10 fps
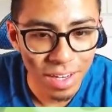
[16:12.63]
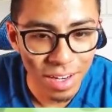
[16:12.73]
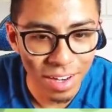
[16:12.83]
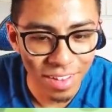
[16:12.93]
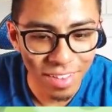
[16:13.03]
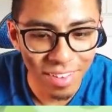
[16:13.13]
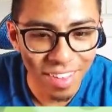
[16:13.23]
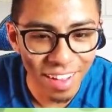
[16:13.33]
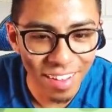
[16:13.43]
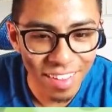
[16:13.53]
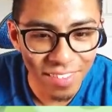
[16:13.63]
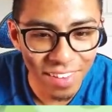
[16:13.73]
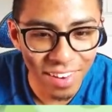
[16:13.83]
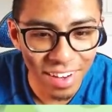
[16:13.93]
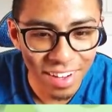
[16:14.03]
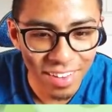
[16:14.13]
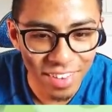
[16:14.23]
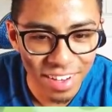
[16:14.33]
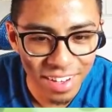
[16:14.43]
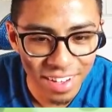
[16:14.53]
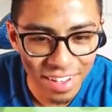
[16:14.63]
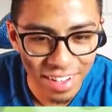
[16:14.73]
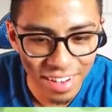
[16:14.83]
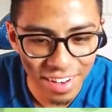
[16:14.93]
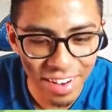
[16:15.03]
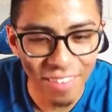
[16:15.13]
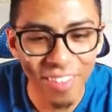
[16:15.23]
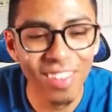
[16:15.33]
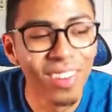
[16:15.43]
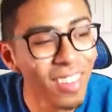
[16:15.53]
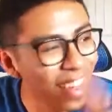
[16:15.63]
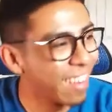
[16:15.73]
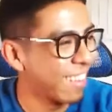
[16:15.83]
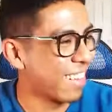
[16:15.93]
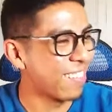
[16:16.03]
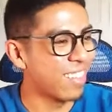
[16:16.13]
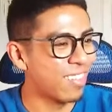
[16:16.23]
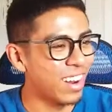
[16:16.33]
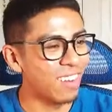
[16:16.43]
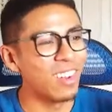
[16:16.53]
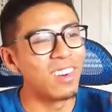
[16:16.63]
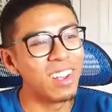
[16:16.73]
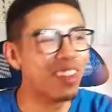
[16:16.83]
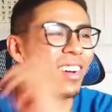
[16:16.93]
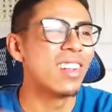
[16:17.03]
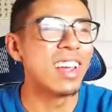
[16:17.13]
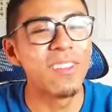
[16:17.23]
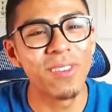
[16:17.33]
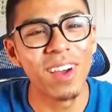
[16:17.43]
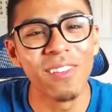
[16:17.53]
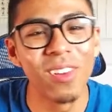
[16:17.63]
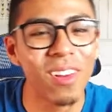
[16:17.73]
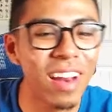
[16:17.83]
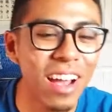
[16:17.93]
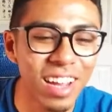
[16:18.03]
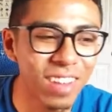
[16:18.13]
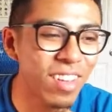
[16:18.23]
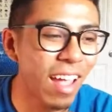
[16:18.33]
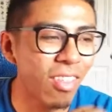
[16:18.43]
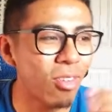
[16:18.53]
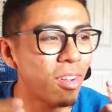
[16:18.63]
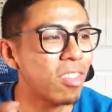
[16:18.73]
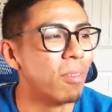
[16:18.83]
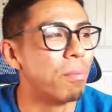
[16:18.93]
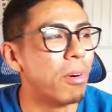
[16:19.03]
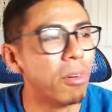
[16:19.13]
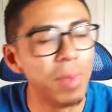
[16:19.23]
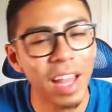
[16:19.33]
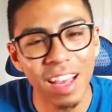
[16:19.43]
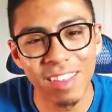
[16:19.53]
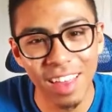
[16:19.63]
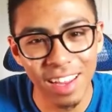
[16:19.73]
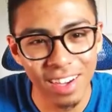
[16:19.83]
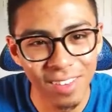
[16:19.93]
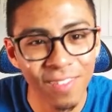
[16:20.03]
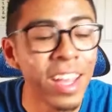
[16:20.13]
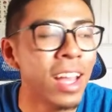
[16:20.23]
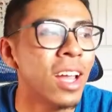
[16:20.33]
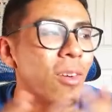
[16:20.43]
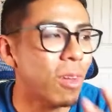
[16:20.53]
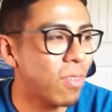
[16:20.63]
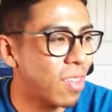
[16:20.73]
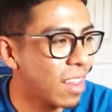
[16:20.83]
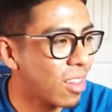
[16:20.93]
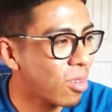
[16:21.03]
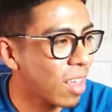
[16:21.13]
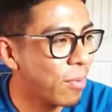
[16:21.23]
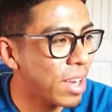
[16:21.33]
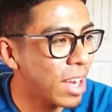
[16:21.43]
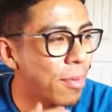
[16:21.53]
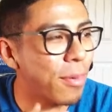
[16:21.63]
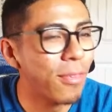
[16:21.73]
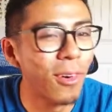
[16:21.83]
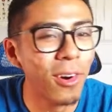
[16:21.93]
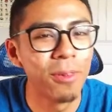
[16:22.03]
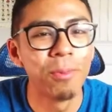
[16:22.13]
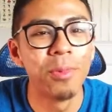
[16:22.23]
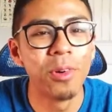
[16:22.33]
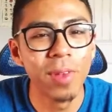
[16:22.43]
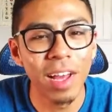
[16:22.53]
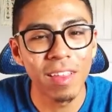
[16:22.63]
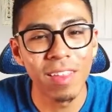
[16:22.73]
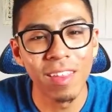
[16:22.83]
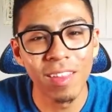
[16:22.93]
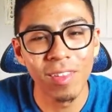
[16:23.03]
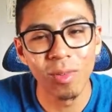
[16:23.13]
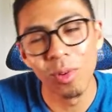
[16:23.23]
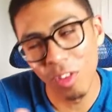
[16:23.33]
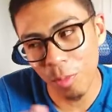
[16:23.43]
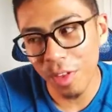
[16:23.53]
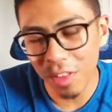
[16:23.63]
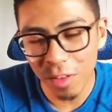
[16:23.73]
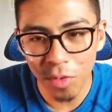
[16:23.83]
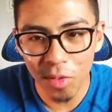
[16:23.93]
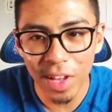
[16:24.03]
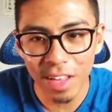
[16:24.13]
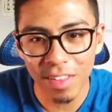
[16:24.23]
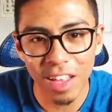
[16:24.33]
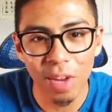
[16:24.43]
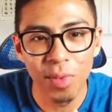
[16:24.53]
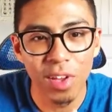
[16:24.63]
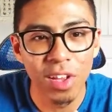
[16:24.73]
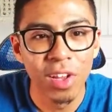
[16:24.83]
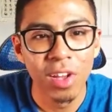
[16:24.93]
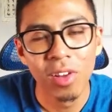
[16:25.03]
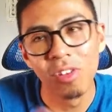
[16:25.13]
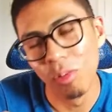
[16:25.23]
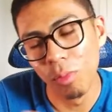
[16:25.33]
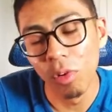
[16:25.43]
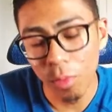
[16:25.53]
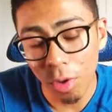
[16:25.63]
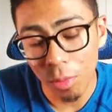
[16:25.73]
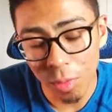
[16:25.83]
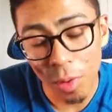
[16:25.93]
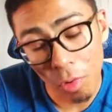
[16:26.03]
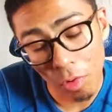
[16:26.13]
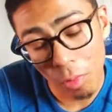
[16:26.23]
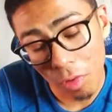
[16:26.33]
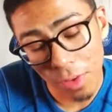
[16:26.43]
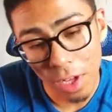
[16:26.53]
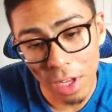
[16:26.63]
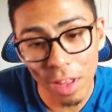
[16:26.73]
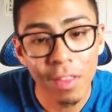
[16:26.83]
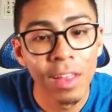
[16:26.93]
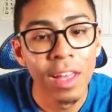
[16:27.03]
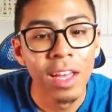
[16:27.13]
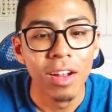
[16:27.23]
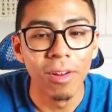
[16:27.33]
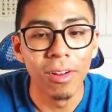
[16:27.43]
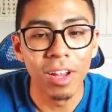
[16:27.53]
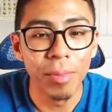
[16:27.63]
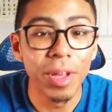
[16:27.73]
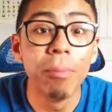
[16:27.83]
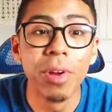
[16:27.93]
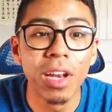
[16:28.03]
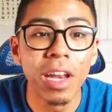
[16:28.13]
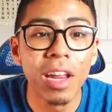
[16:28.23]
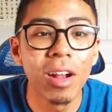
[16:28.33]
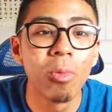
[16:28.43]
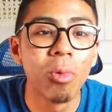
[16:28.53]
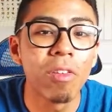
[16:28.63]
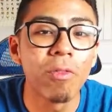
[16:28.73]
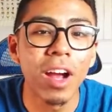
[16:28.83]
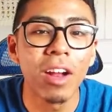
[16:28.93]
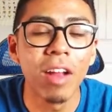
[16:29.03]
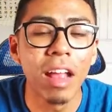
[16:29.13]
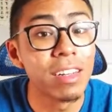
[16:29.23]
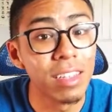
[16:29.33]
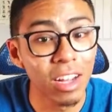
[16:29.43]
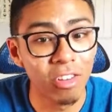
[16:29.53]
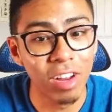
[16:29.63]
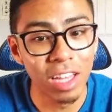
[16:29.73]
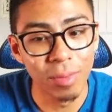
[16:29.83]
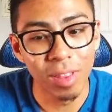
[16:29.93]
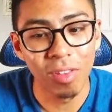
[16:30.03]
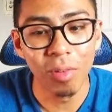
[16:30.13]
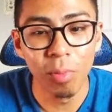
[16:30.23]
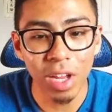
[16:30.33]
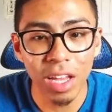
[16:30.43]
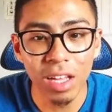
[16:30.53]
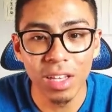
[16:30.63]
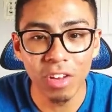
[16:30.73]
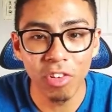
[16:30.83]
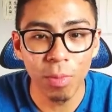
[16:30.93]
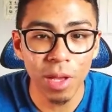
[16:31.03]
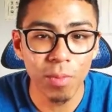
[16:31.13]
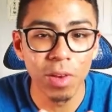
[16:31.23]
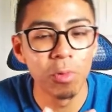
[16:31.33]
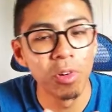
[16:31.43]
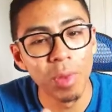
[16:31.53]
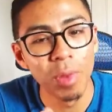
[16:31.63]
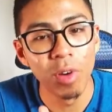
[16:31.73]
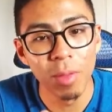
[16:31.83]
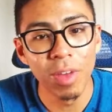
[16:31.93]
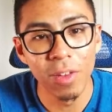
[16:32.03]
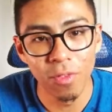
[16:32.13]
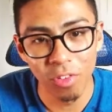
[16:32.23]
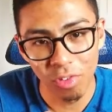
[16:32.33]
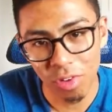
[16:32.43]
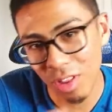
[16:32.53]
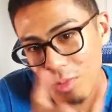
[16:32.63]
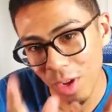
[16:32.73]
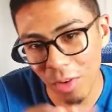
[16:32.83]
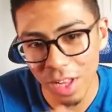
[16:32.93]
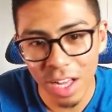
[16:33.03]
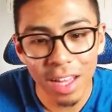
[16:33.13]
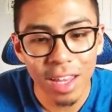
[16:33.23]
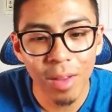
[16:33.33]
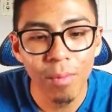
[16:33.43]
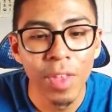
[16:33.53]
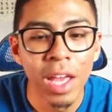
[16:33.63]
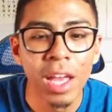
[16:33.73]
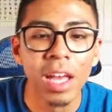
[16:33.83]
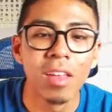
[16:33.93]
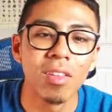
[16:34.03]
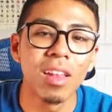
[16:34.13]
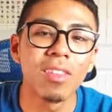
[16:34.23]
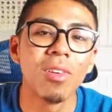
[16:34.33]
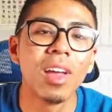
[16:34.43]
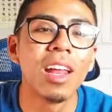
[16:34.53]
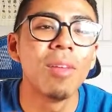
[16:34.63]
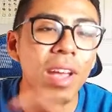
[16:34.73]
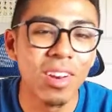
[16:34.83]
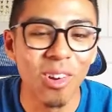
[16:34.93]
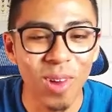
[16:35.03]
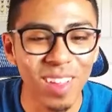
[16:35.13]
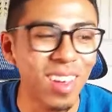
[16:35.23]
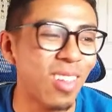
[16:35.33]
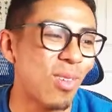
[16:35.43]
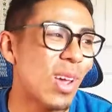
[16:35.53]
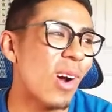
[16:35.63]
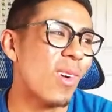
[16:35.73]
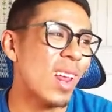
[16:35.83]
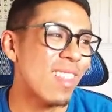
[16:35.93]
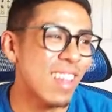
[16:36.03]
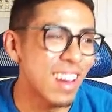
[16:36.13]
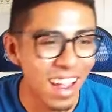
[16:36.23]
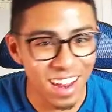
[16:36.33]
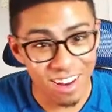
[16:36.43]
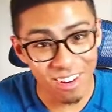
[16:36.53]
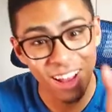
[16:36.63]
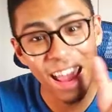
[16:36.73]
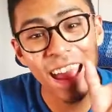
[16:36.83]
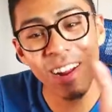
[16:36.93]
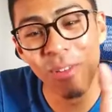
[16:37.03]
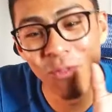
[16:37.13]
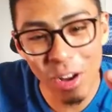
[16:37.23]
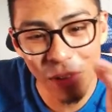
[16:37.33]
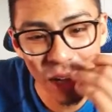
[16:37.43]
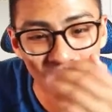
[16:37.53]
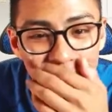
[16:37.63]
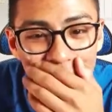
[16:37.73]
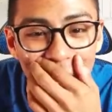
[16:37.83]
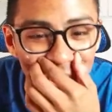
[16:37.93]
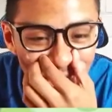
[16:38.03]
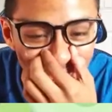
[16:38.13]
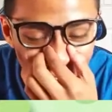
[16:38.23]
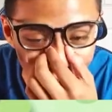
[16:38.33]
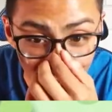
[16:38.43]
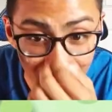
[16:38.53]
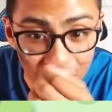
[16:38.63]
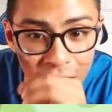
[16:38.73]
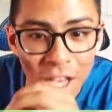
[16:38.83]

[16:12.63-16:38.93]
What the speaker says: Alright, 3 seconds left. Alright, come on. Alright, with 2 seconds left to spare, we're going with all 85. We are now going to be entering the Bulblax Kingdom. We've seen those enemy names before. Bulblaxes, or the species Bulblax is going to be, or Bulborbs to be more specific, I guess, are going to be abundant here with fire and electric elements. So bringing electric Pikmin will be pretty beneficial. Good thing we already got them. So let's go ahead and make no waste because we already did get here at a very close call. So let's go ahead.